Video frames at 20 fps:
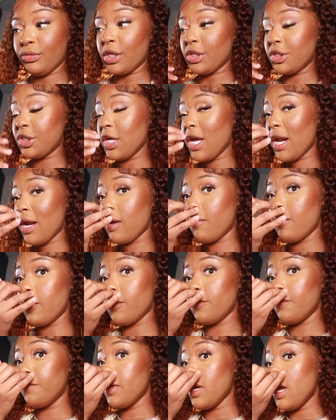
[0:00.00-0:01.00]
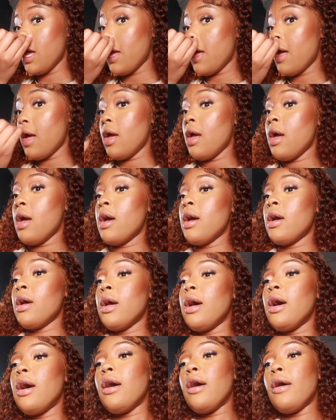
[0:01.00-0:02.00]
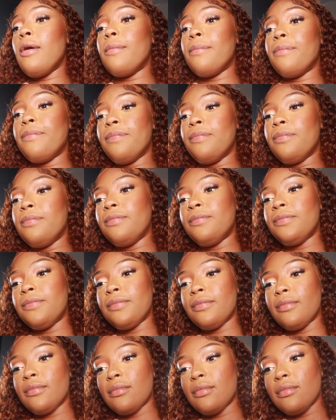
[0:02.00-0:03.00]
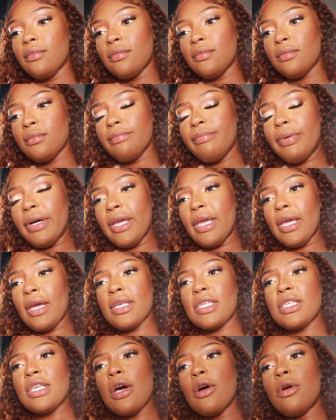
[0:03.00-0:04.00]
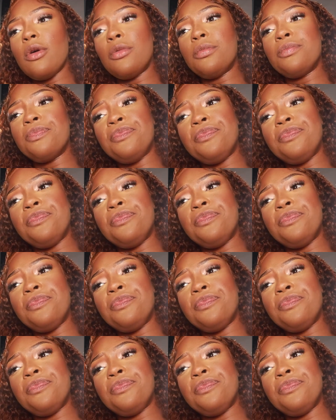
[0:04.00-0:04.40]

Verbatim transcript: She got to come on. Um, but yeah, so,